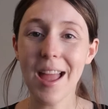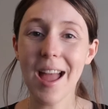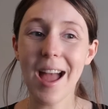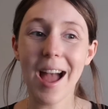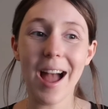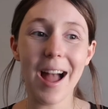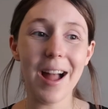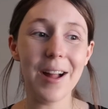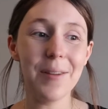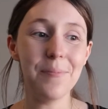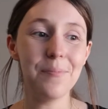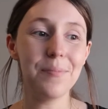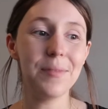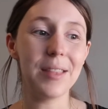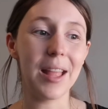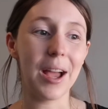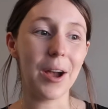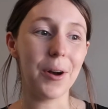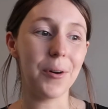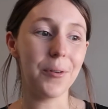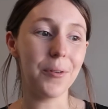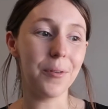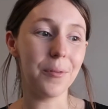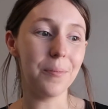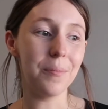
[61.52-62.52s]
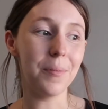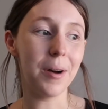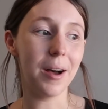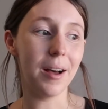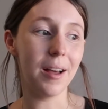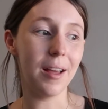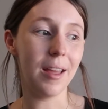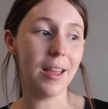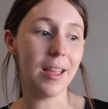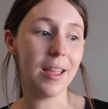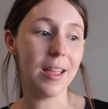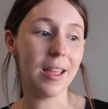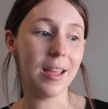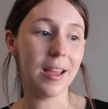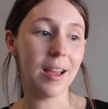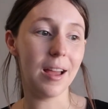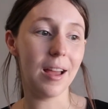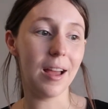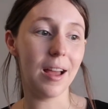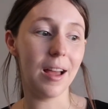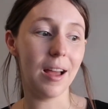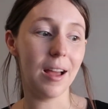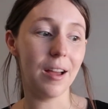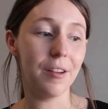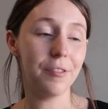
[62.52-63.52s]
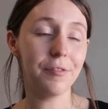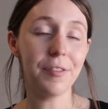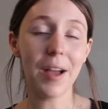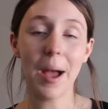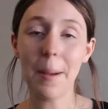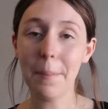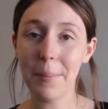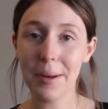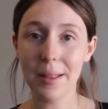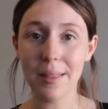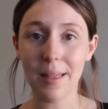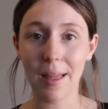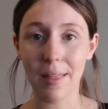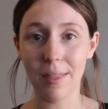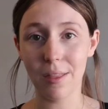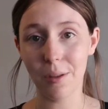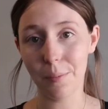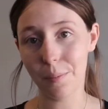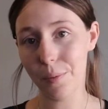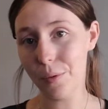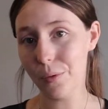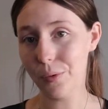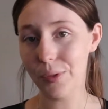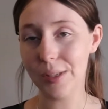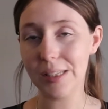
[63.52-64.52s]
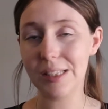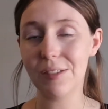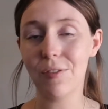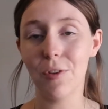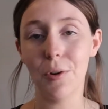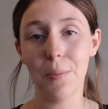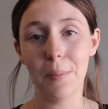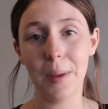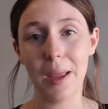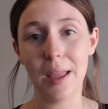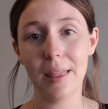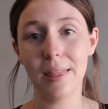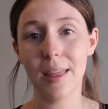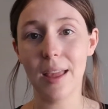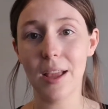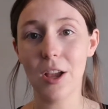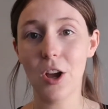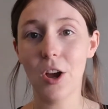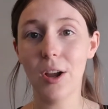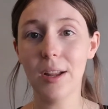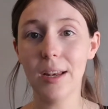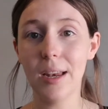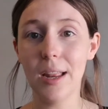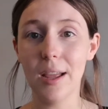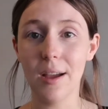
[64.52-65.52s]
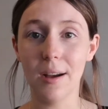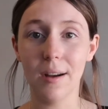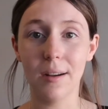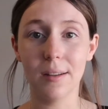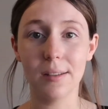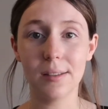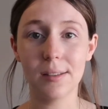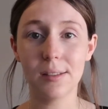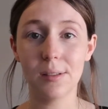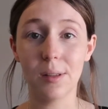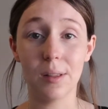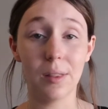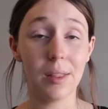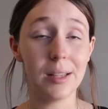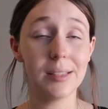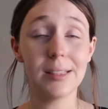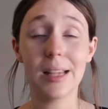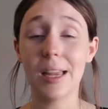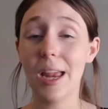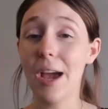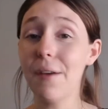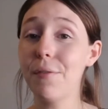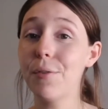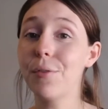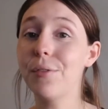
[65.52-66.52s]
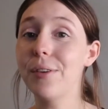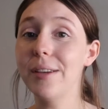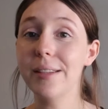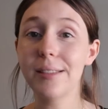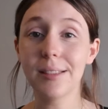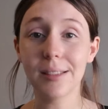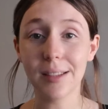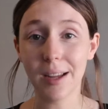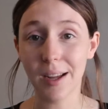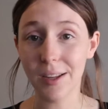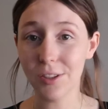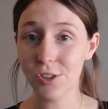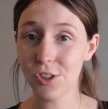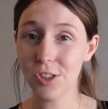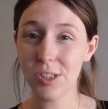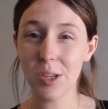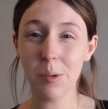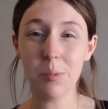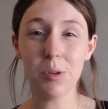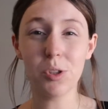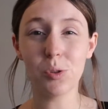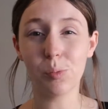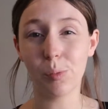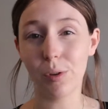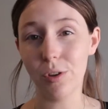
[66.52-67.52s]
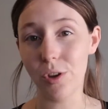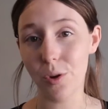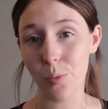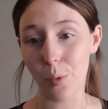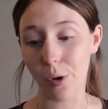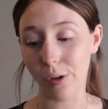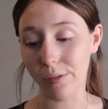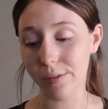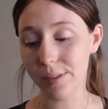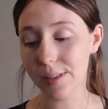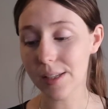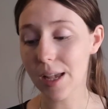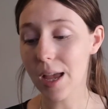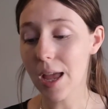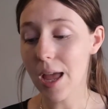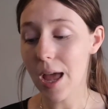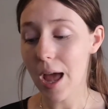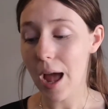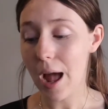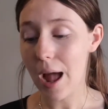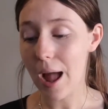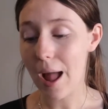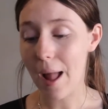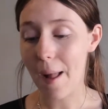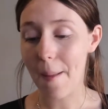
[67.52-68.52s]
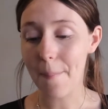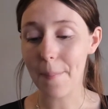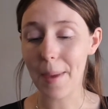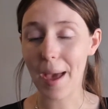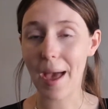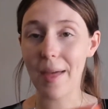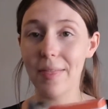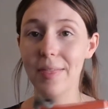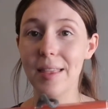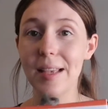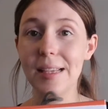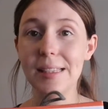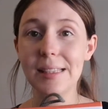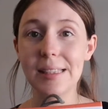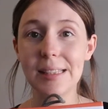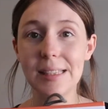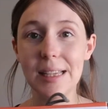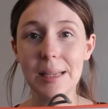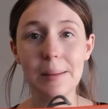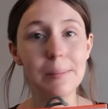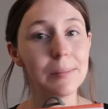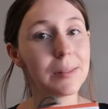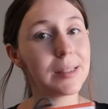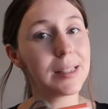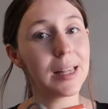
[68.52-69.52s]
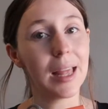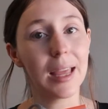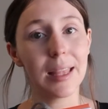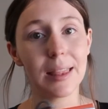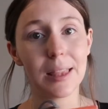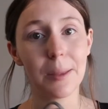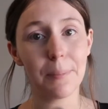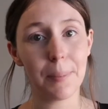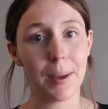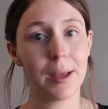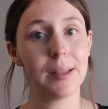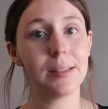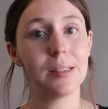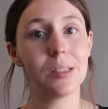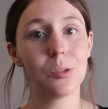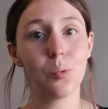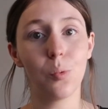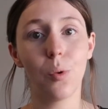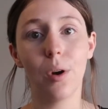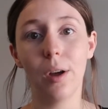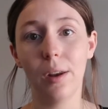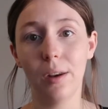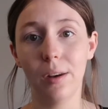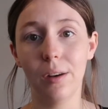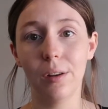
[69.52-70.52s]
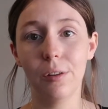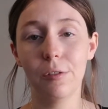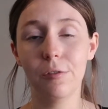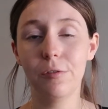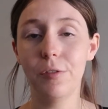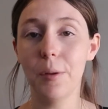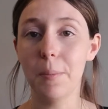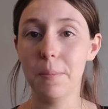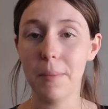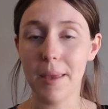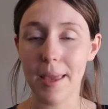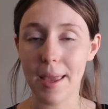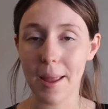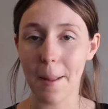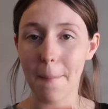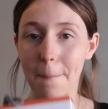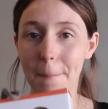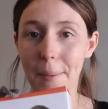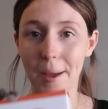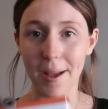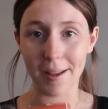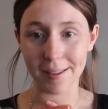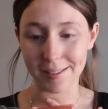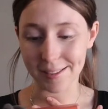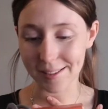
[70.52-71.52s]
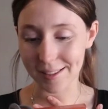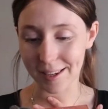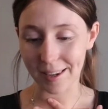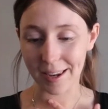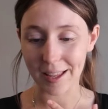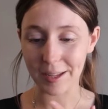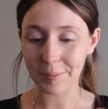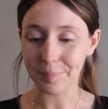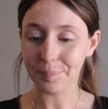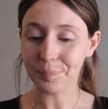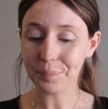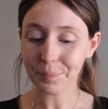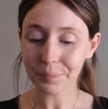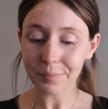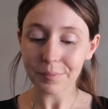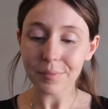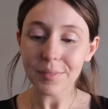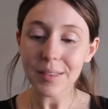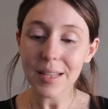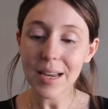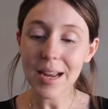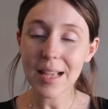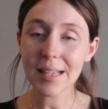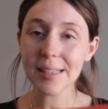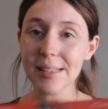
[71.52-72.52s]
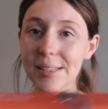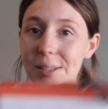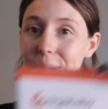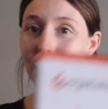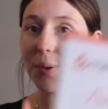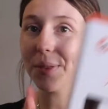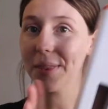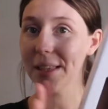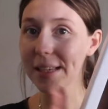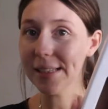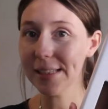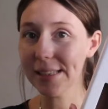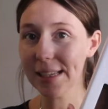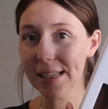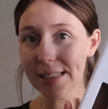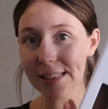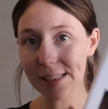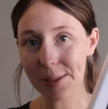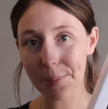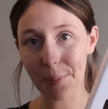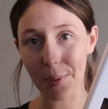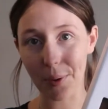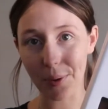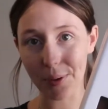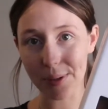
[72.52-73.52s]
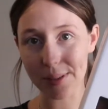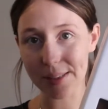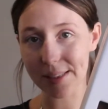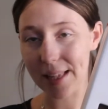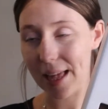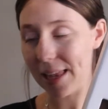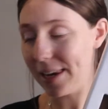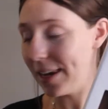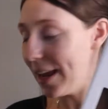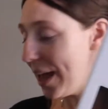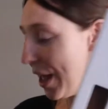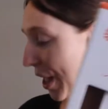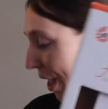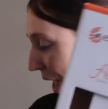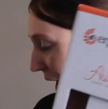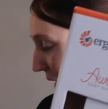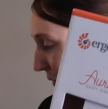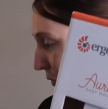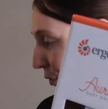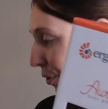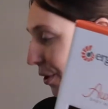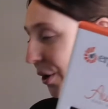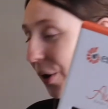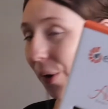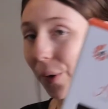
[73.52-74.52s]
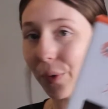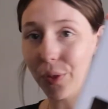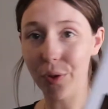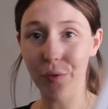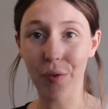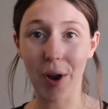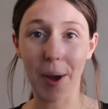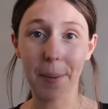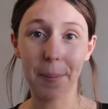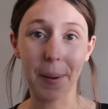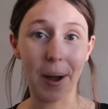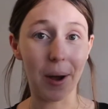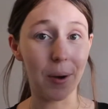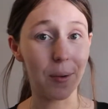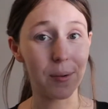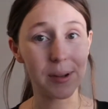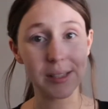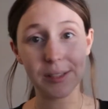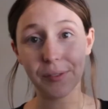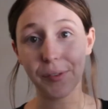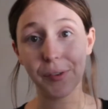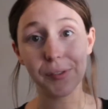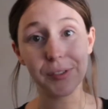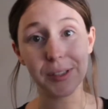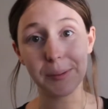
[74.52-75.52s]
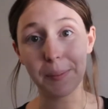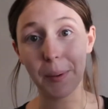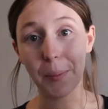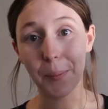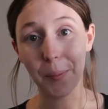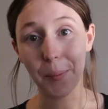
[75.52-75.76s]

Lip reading: Now, my family then that bought this for me, they kindly asked, they said, have a research, see which one you want, and this seems like the best one for me personally. So this is the box then. I've already got the wrap out because I've obviously been